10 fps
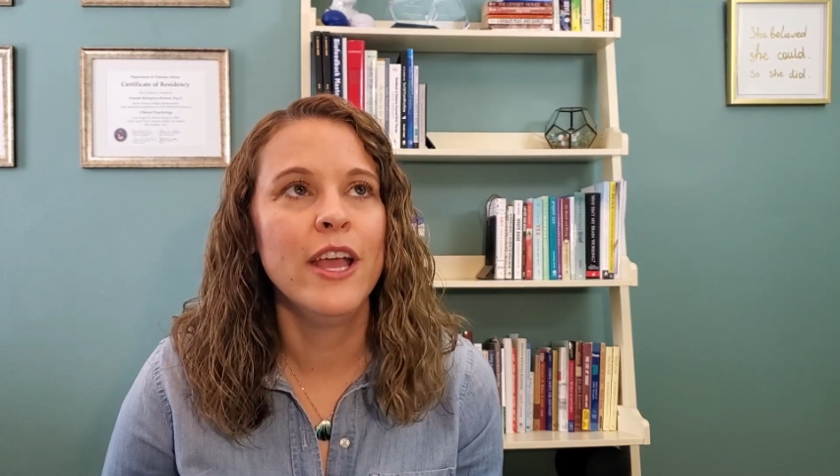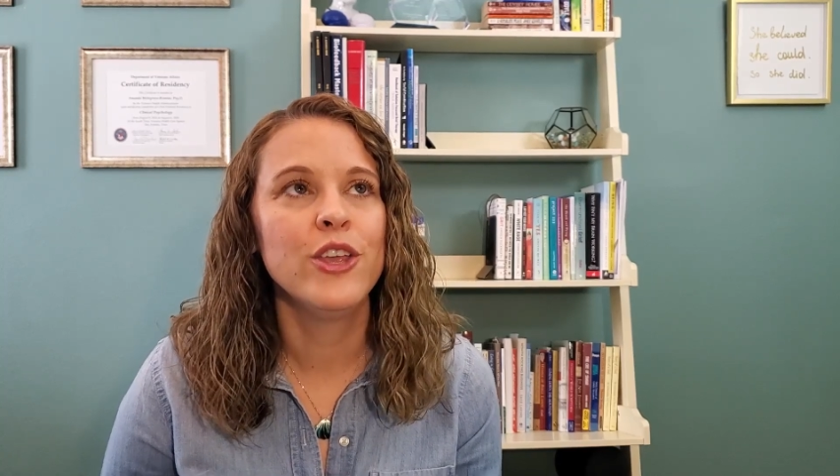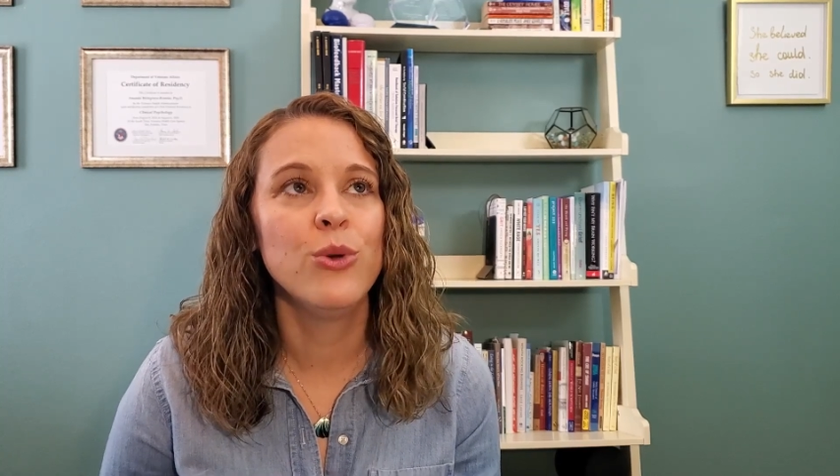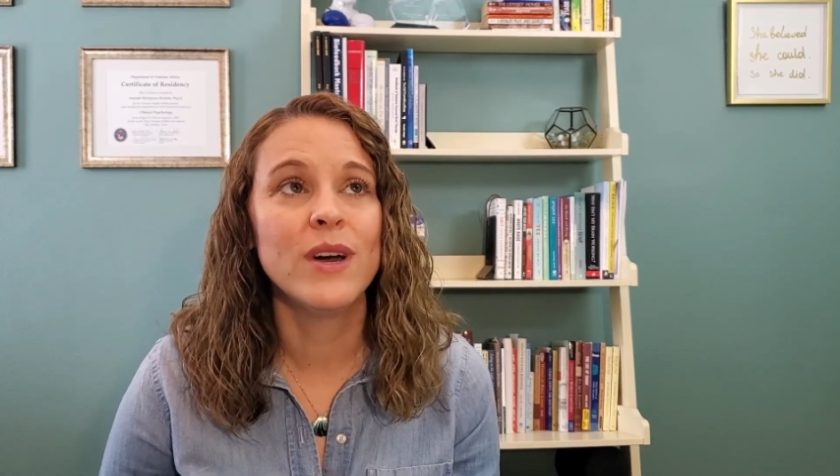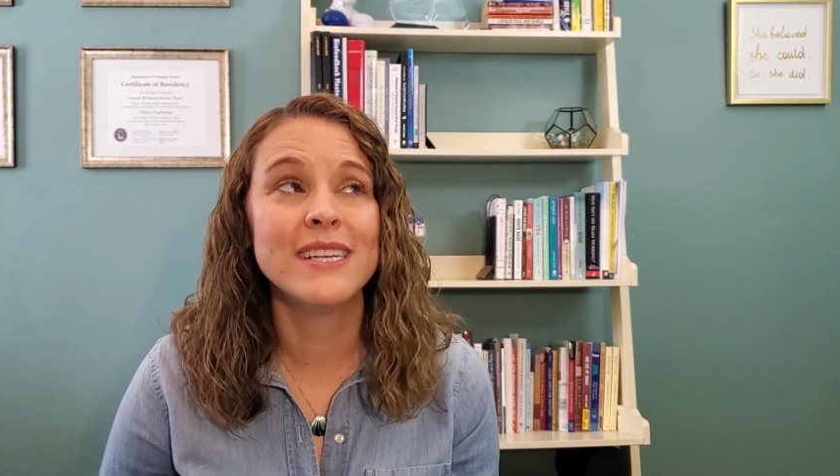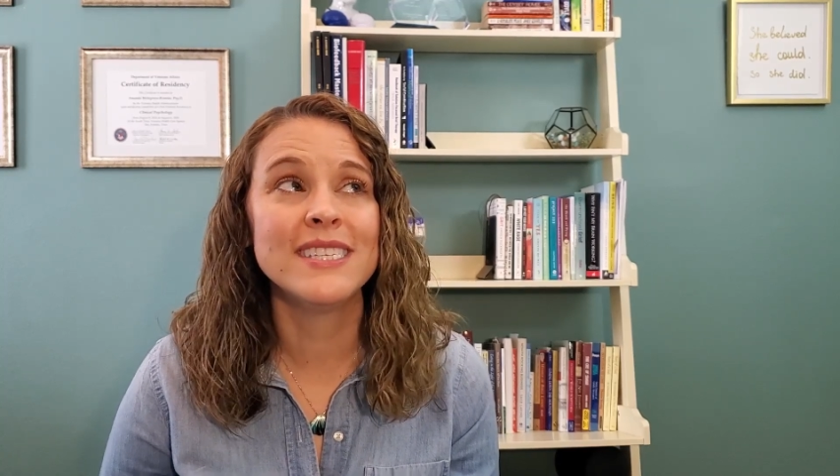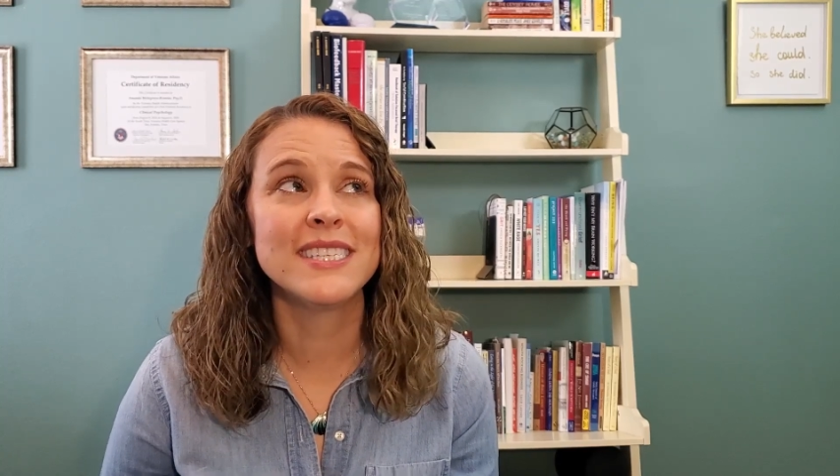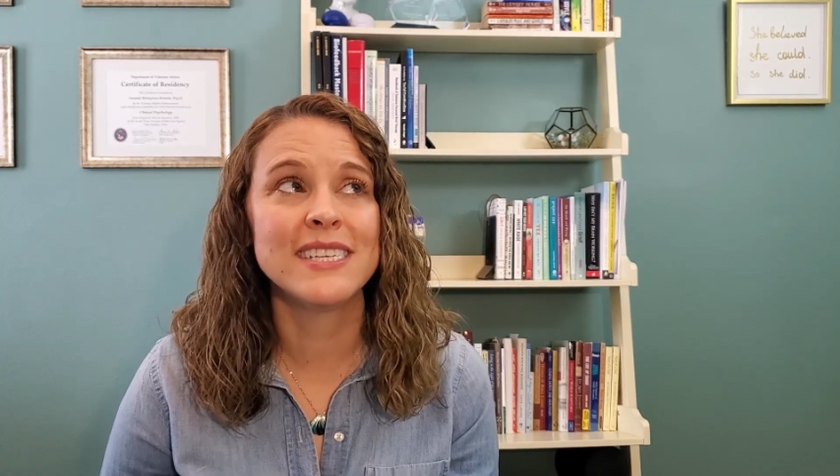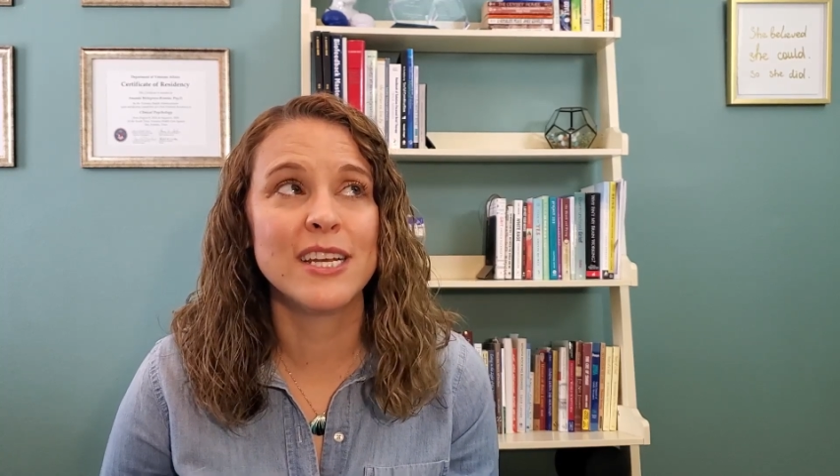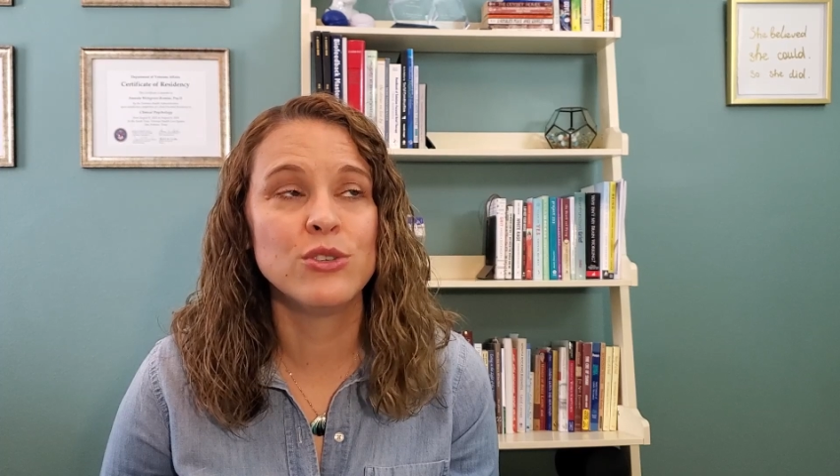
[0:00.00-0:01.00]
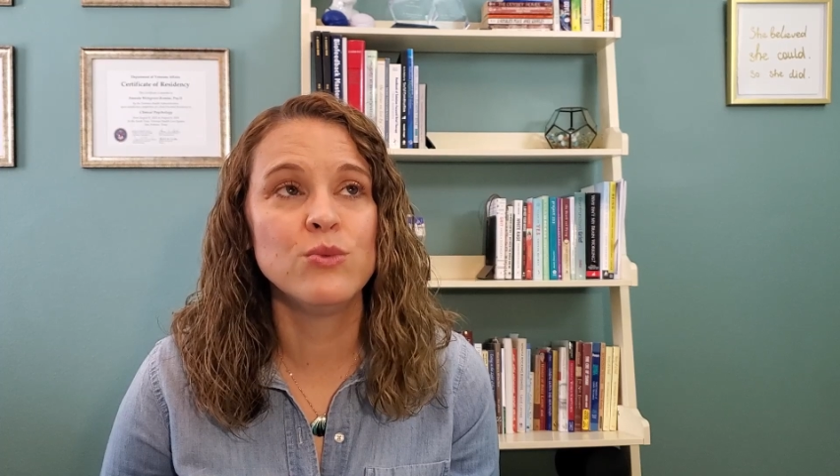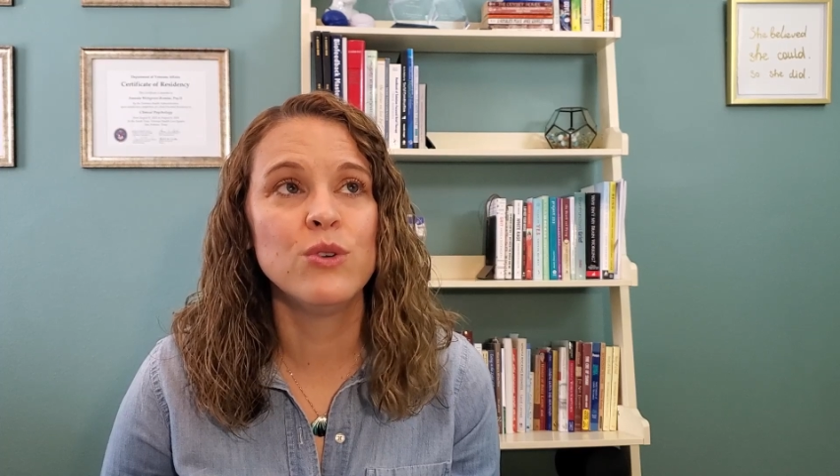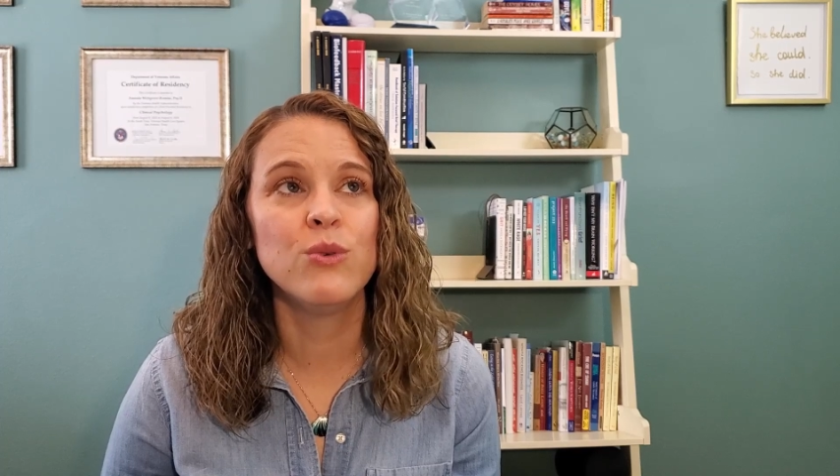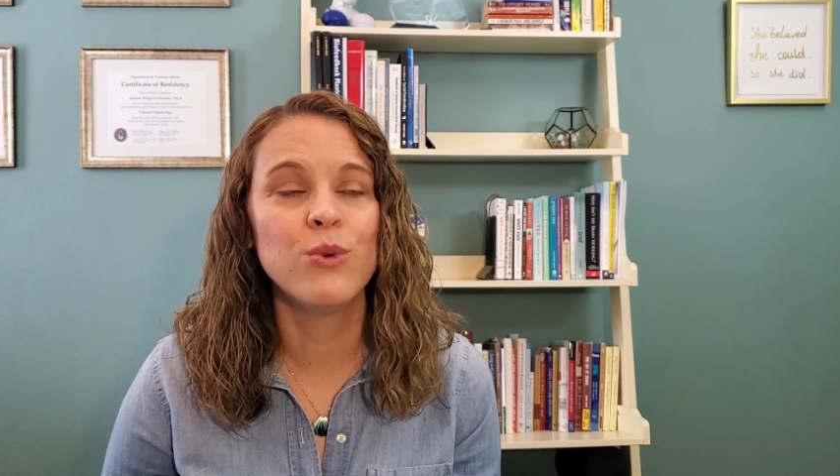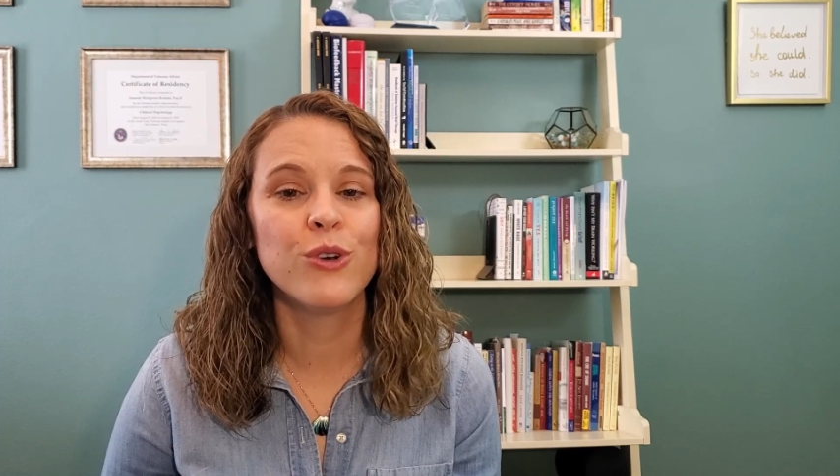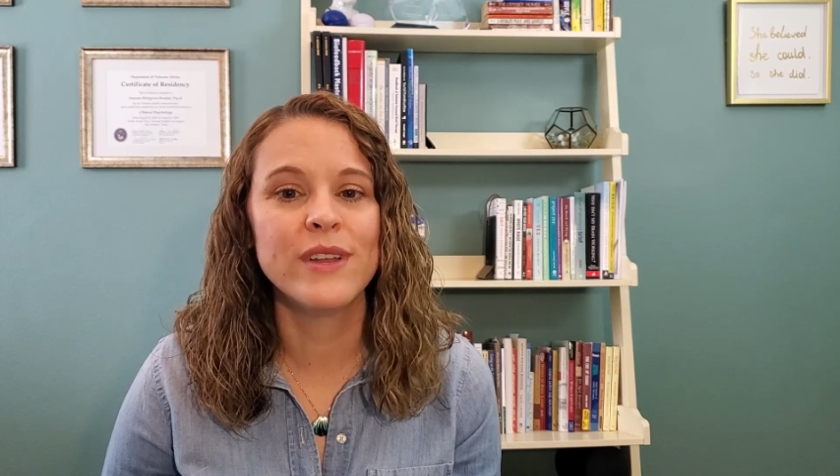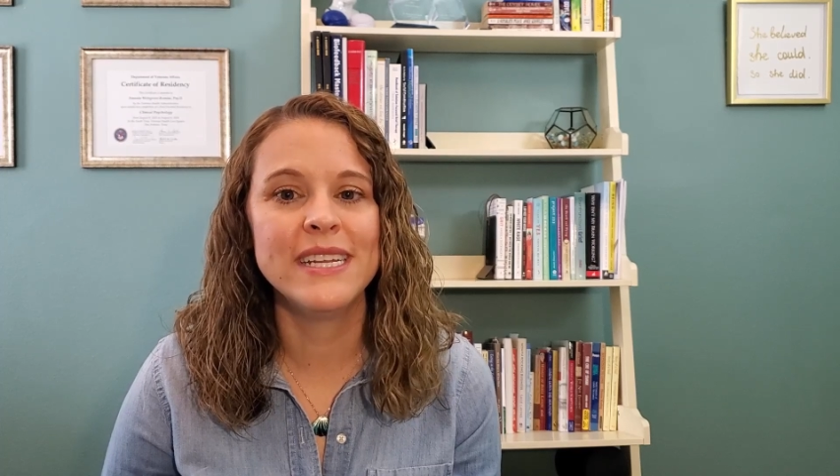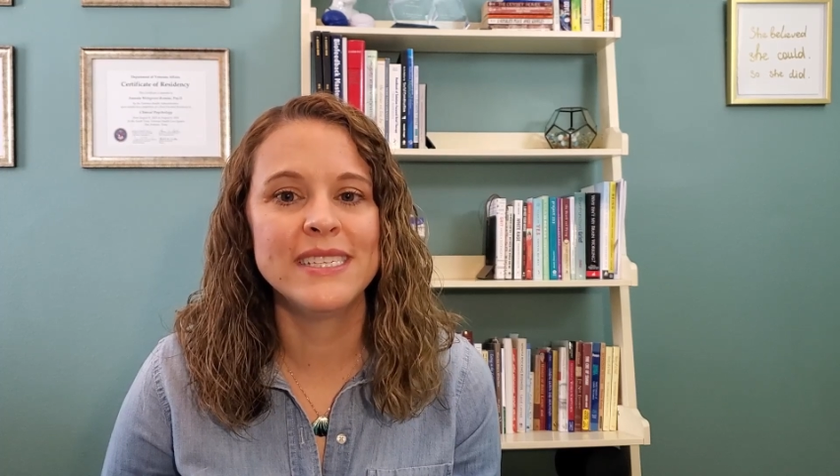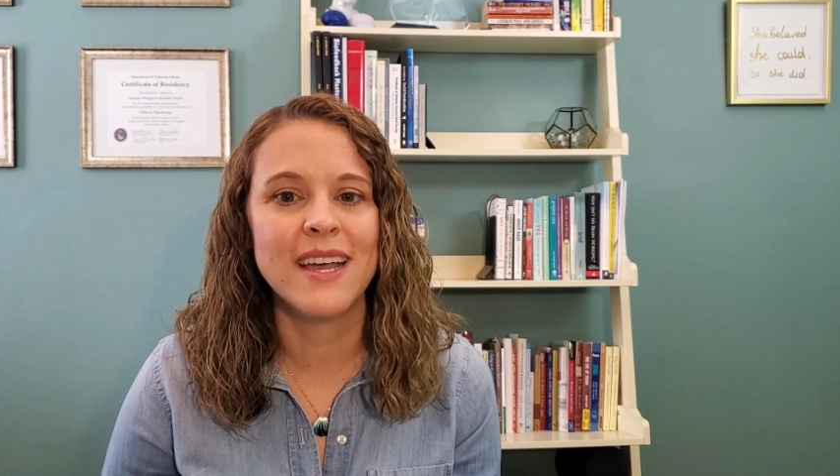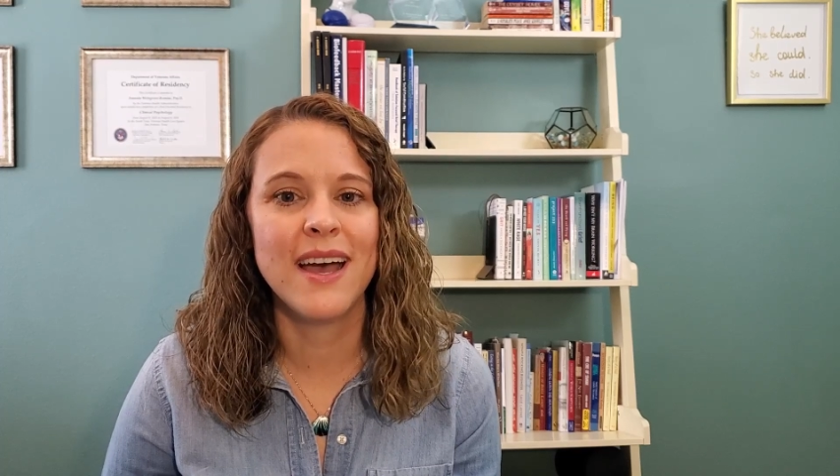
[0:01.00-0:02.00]
you want to schedule
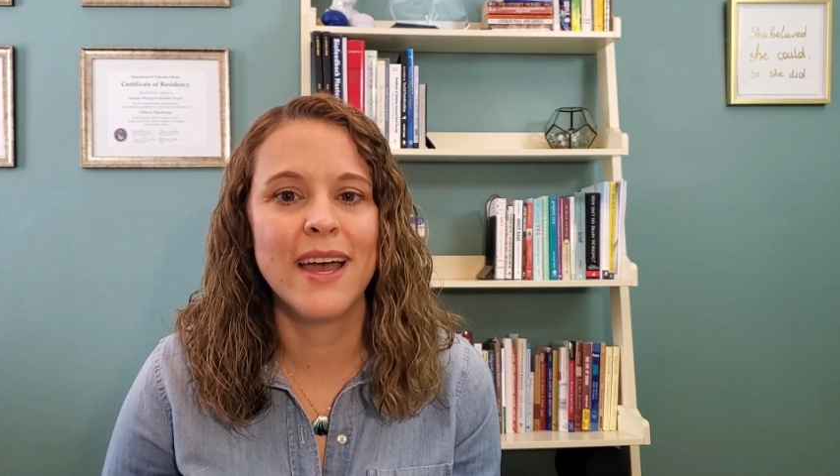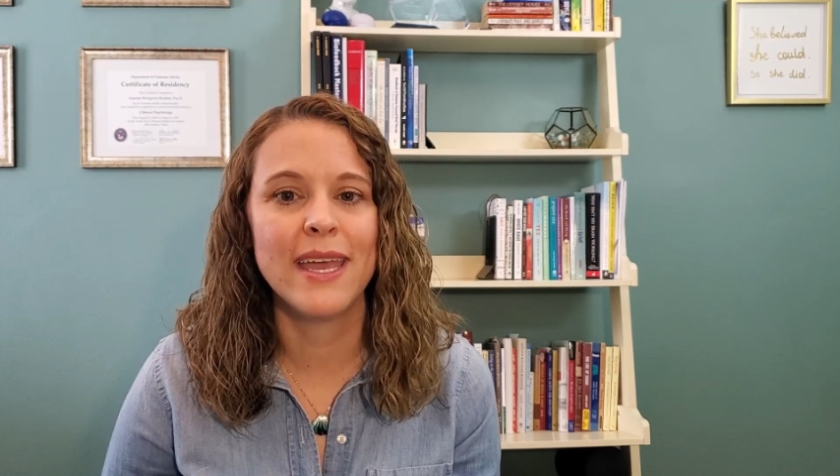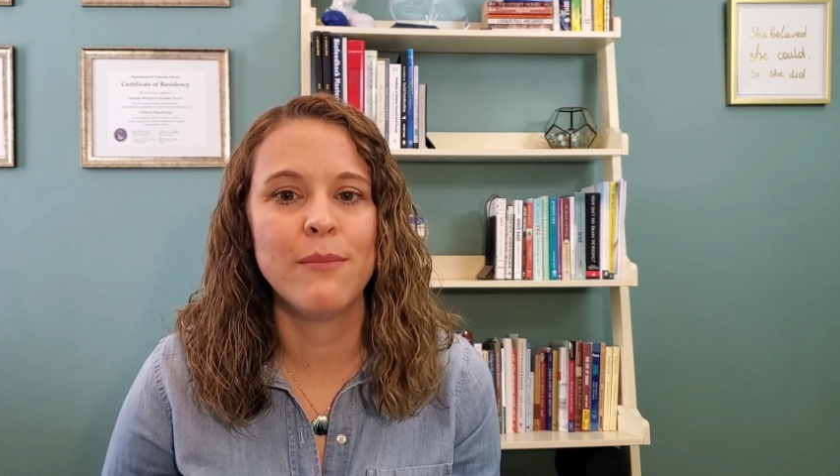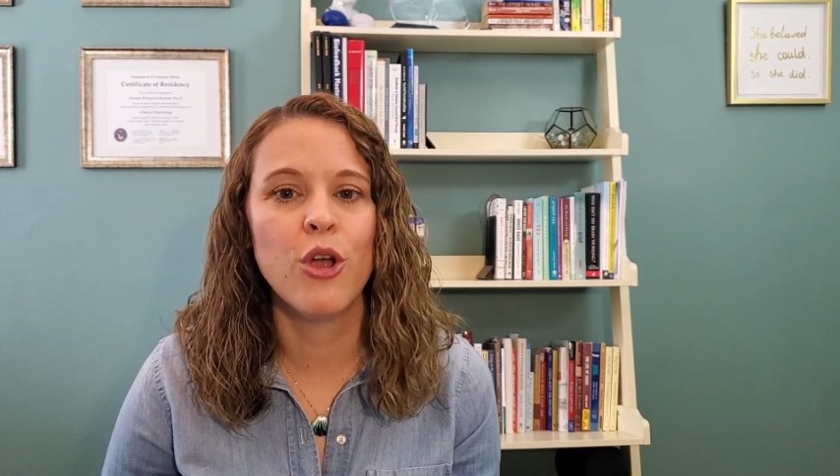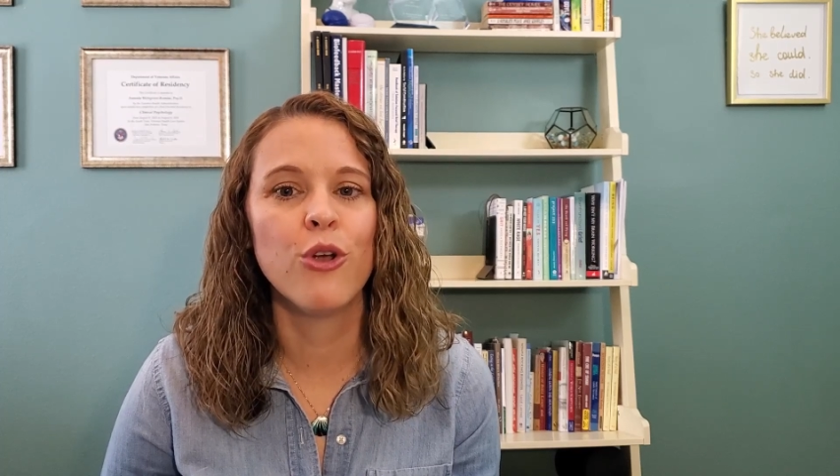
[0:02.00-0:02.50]
worry time